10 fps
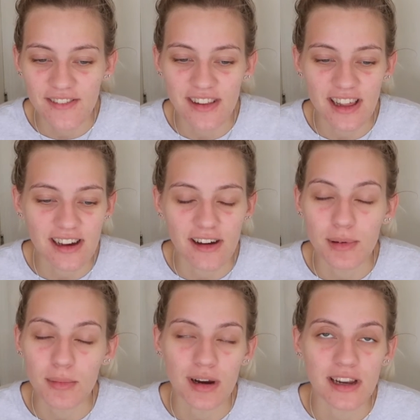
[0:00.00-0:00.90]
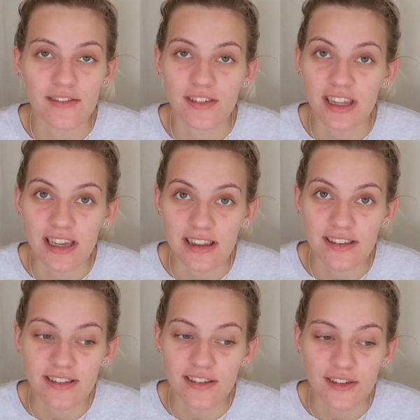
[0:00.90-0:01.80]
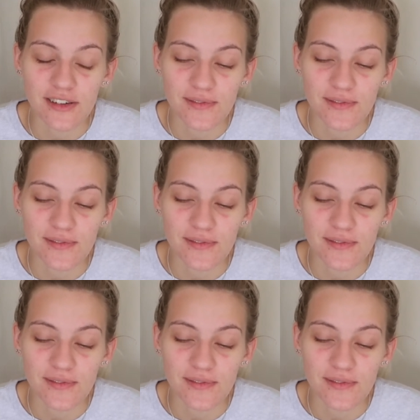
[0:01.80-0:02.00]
I feel like I've been pregnant for years so